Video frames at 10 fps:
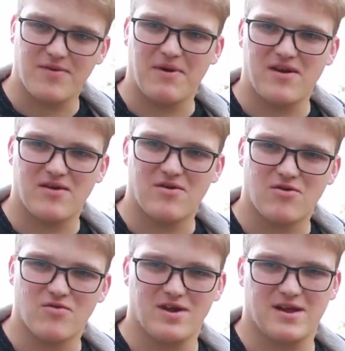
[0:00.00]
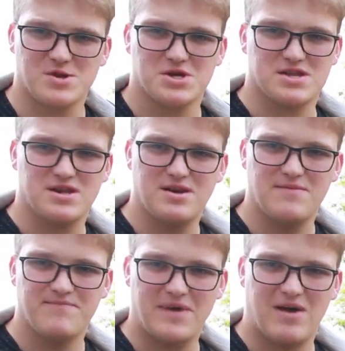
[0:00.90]
the bit you're all really interested in:
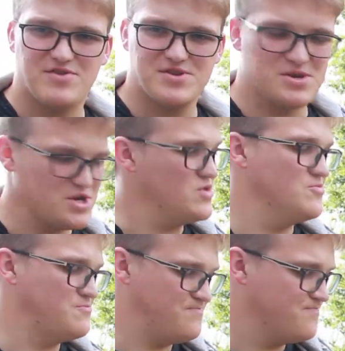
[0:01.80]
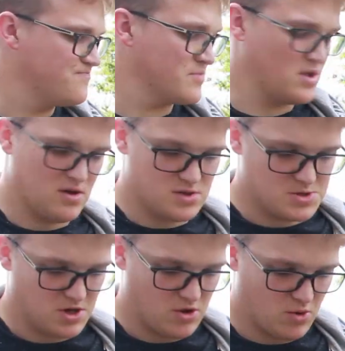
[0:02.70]
how does it shoot?
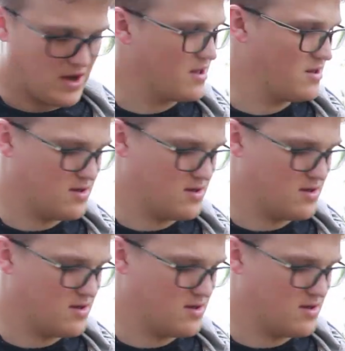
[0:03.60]
So I've